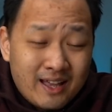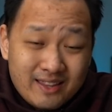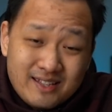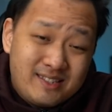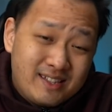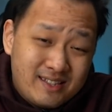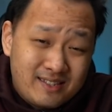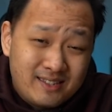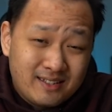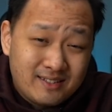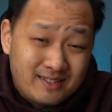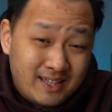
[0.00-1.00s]
this is
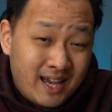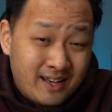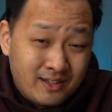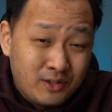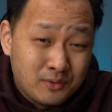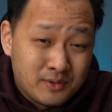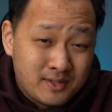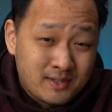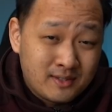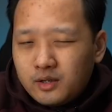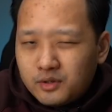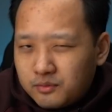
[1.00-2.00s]
still sad
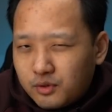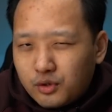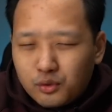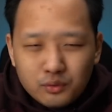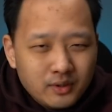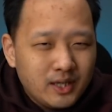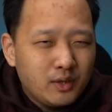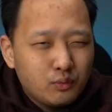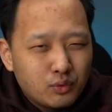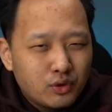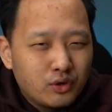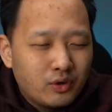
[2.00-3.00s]
news. Not only
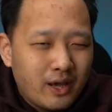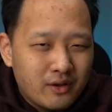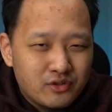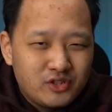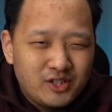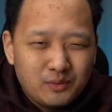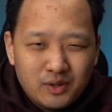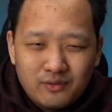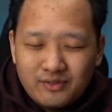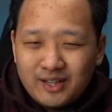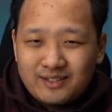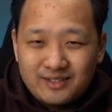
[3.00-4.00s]
were LG one of
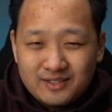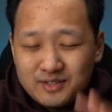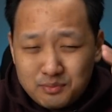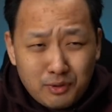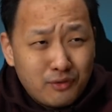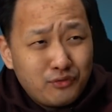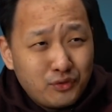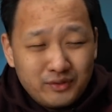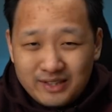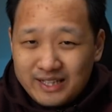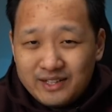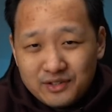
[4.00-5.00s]
the
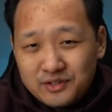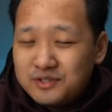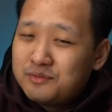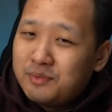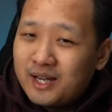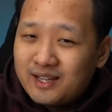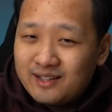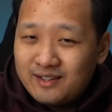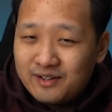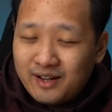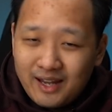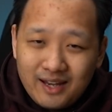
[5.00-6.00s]
smartphone leaders back in
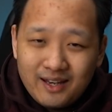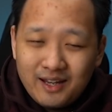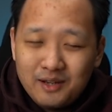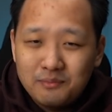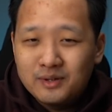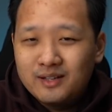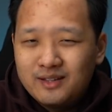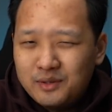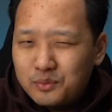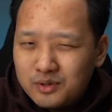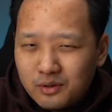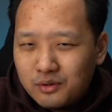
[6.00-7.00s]
their heyday, but they
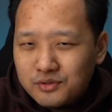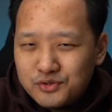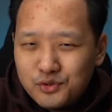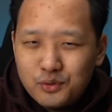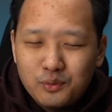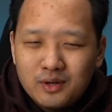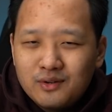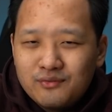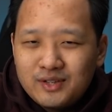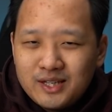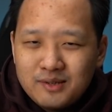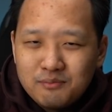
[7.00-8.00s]
were also one of
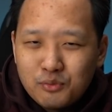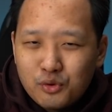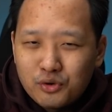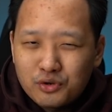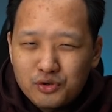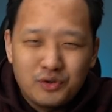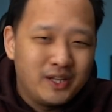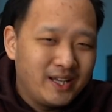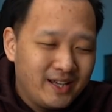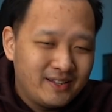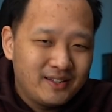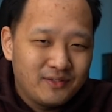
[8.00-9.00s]
the more
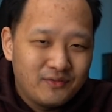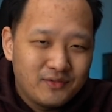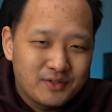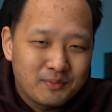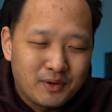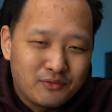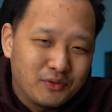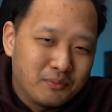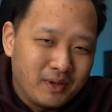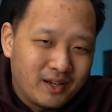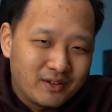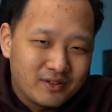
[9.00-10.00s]
creative smartphone
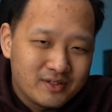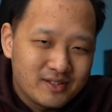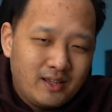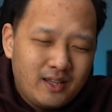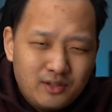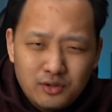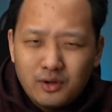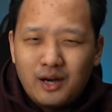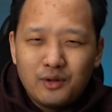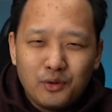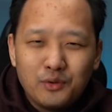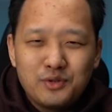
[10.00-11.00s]
makers. And I'll
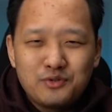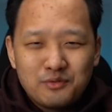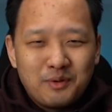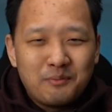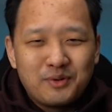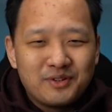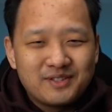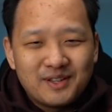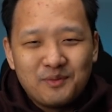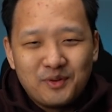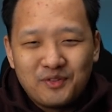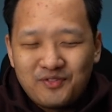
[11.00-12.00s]
always remember
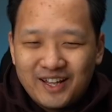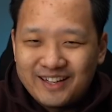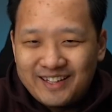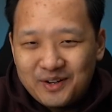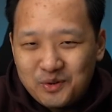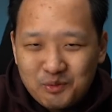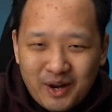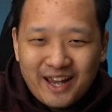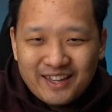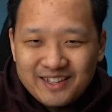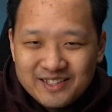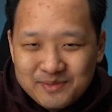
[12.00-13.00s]
some of their
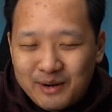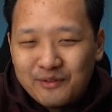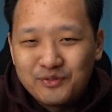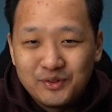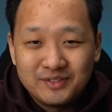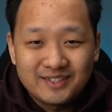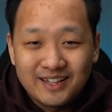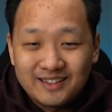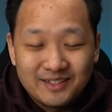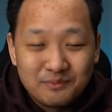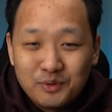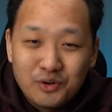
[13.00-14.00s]
wacky smartphones, like
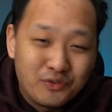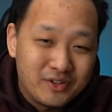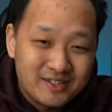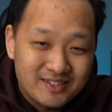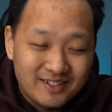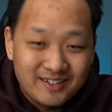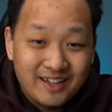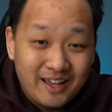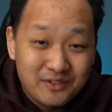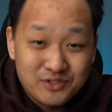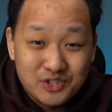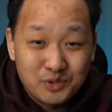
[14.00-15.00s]
the more recent
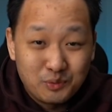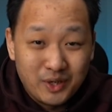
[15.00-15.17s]
LG